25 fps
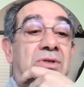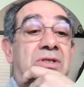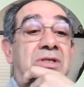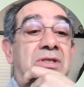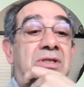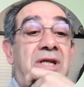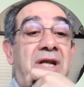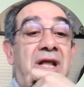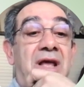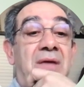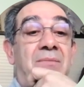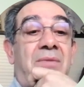or
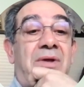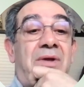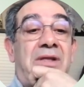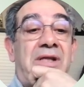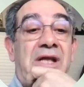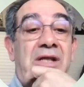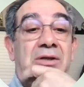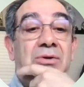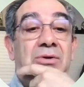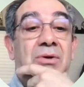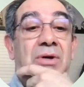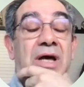
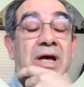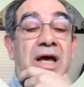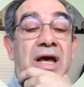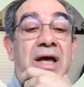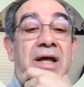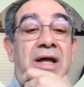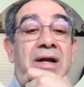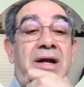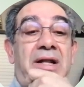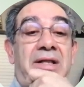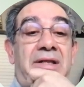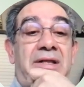
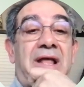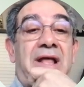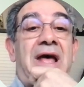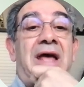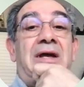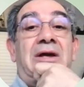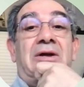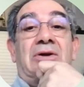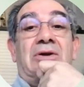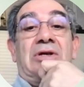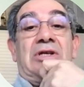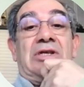Riemann-Eto-chiral
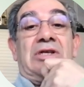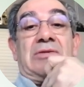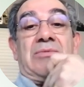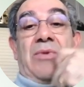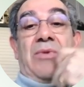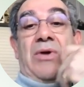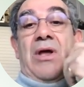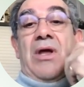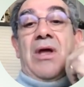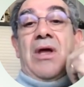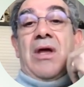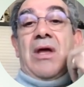
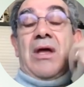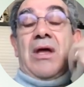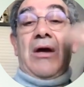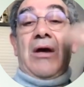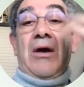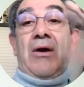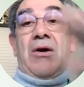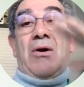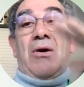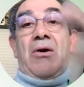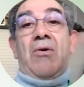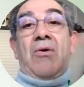dichroism.
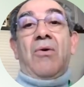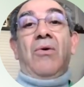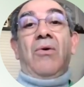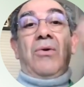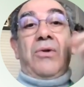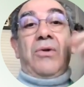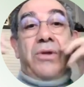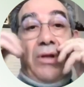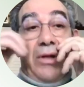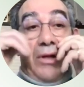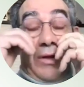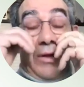
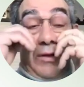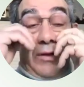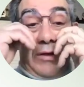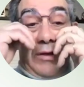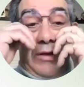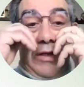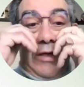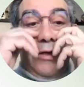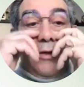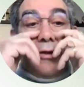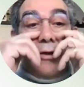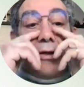All
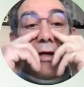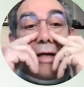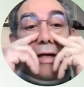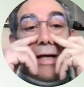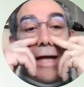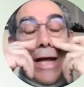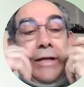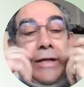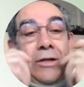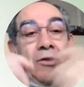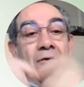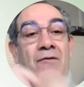these
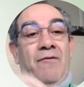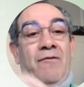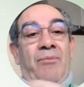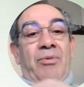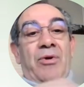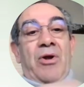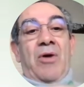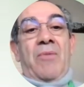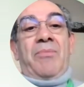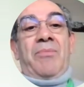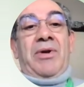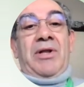kind of
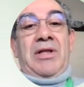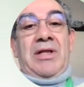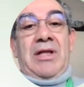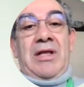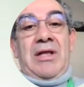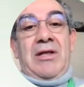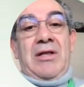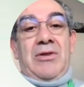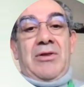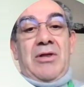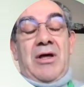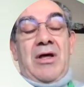
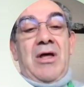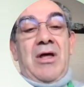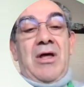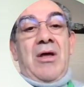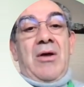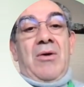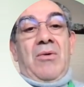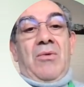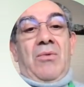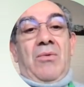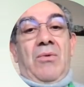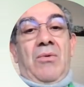properties
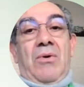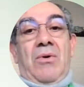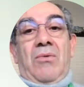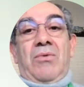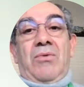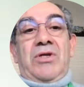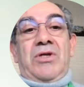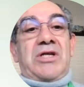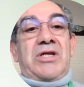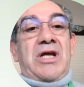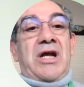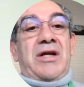
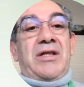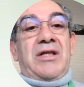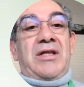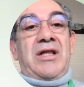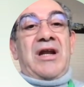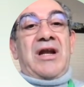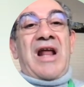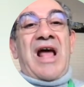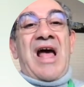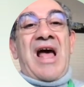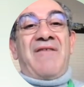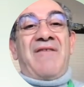which are
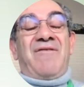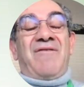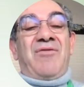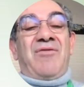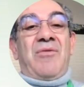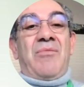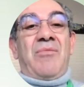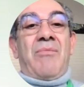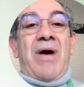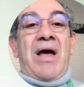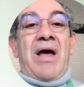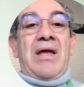
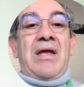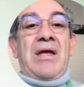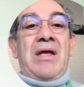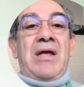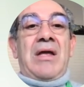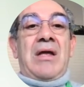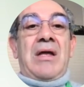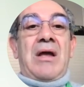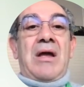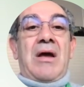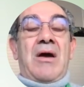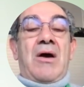derived
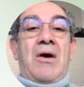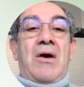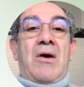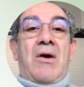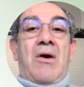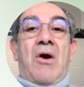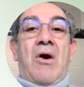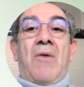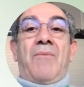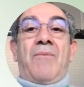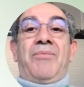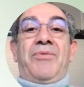by
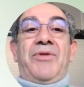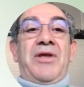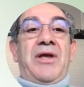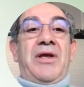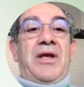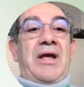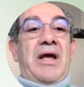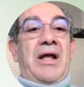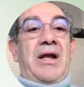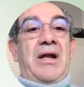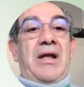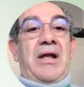
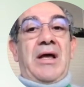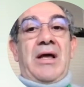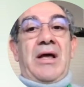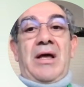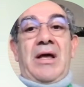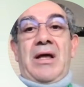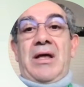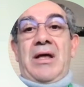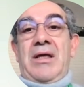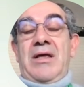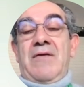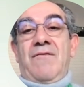optical
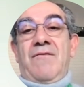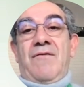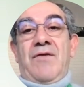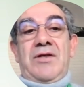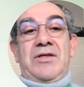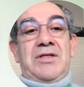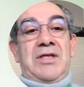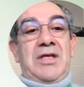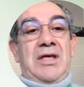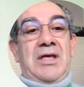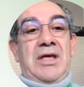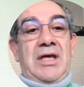
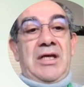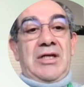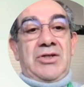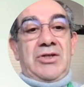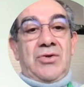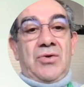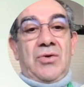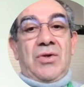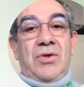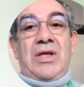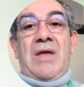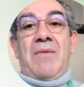
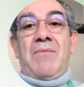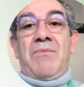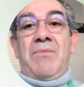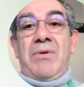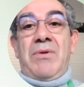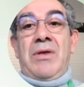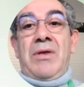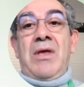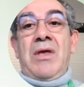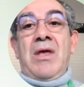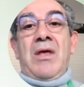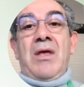investigation can
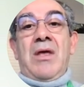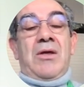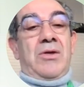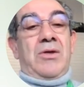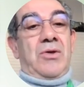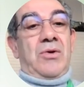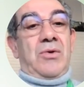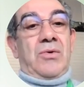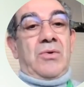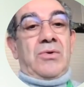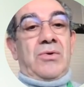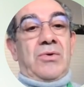be
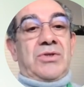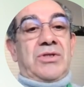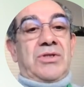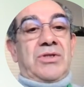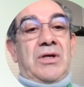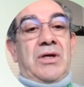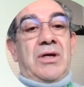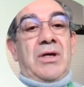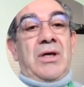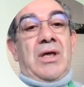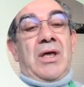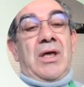used
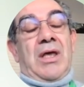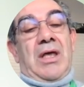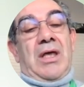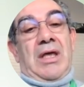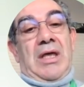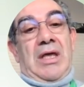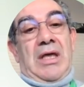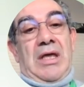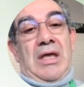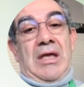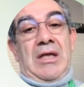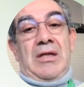
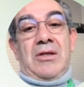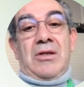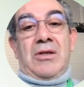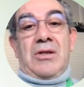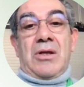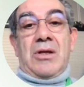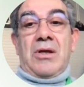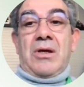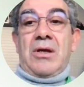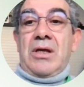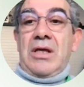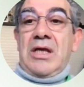in
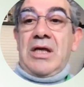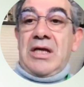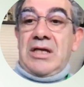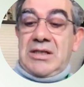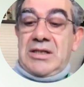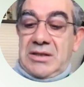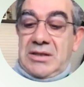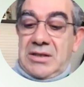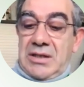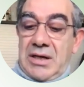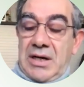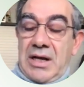the
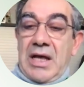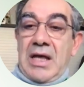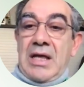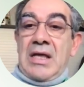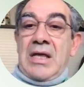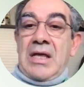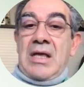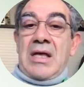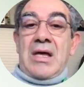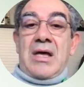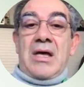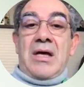
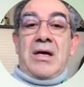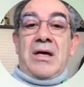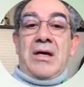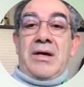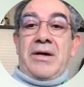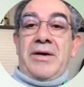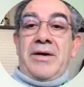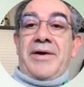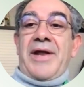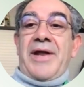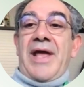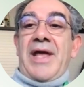X-ray
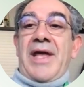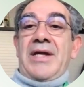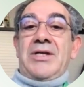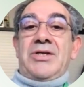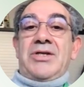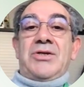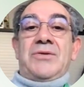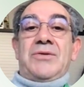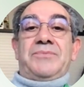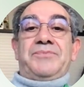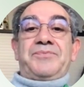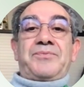
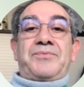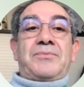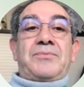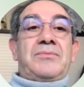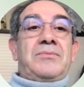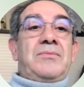range.